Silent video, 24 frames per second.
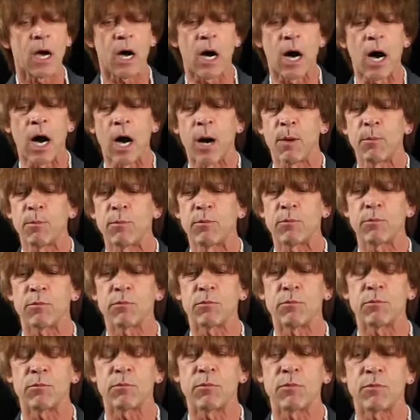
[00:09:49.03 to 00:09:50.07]

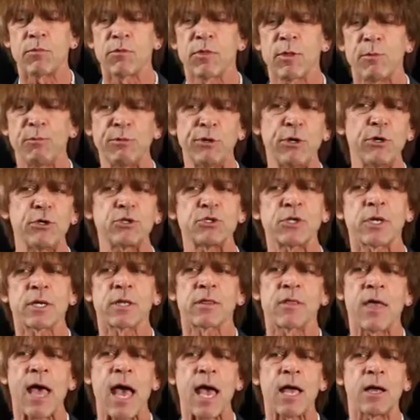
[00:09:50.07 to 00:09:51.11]
The
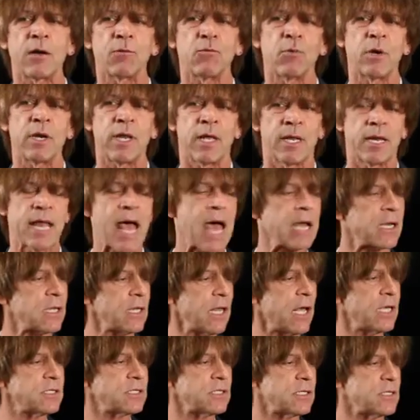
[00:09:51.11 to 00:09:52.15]
music that went in
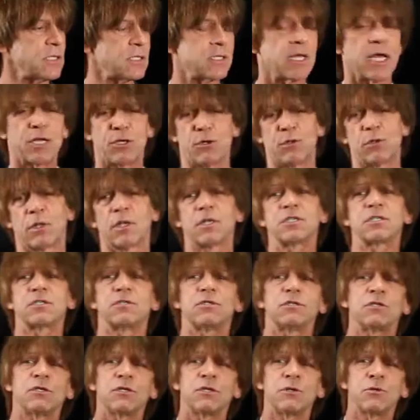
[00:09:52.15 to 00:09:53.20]
adolescence that you
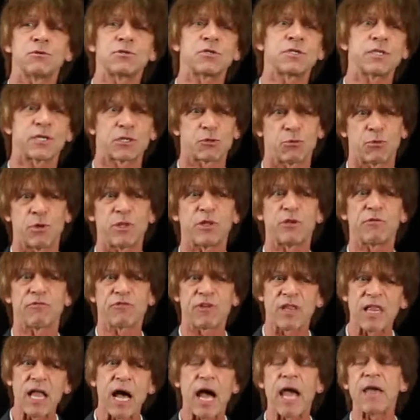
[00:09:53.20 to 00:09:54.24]
listened to sticks with you
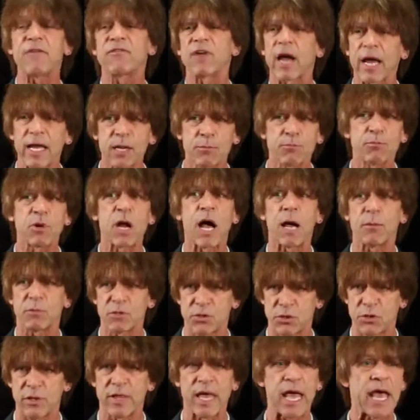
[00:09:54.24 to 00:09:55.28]
for life. I can
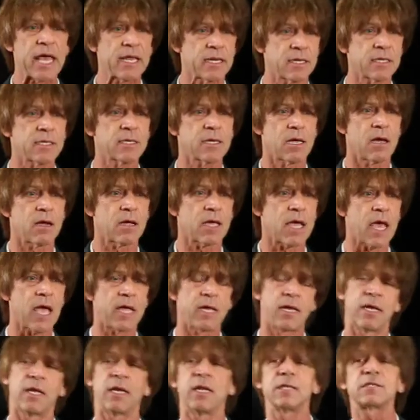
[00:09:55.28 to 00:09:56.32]
promise you that.
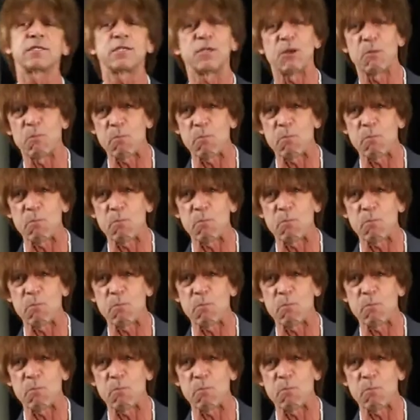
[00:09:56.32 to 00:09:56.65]
Okay, and it's an